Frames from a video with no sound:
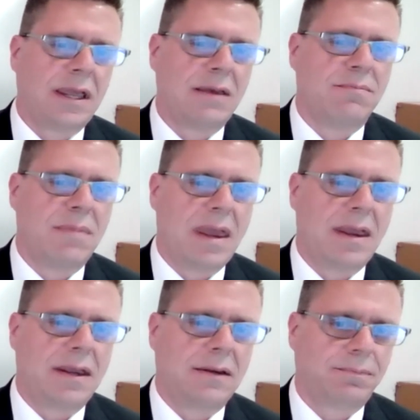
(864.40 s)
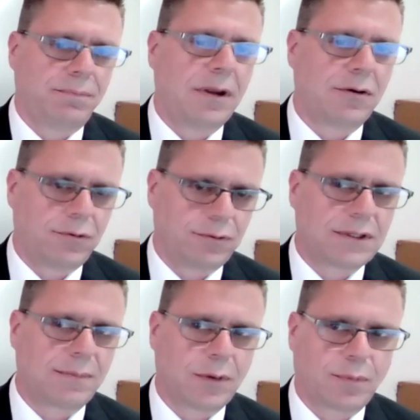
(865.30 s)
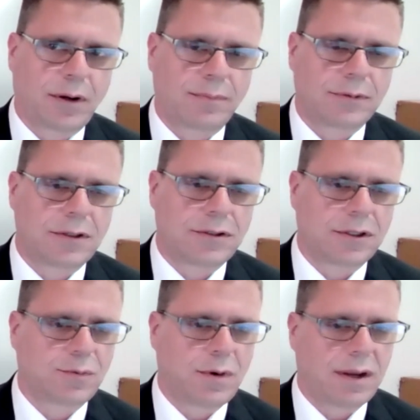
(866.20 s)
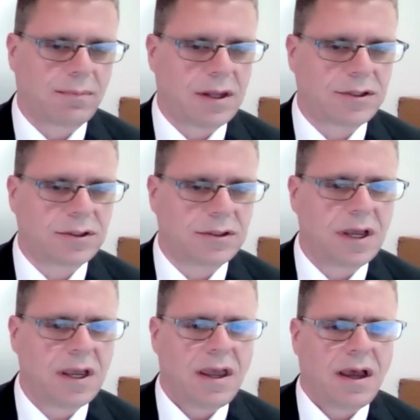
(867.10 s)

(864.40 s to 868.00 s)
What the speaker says: it may introduce some of the problems that Judge Wang mentioned.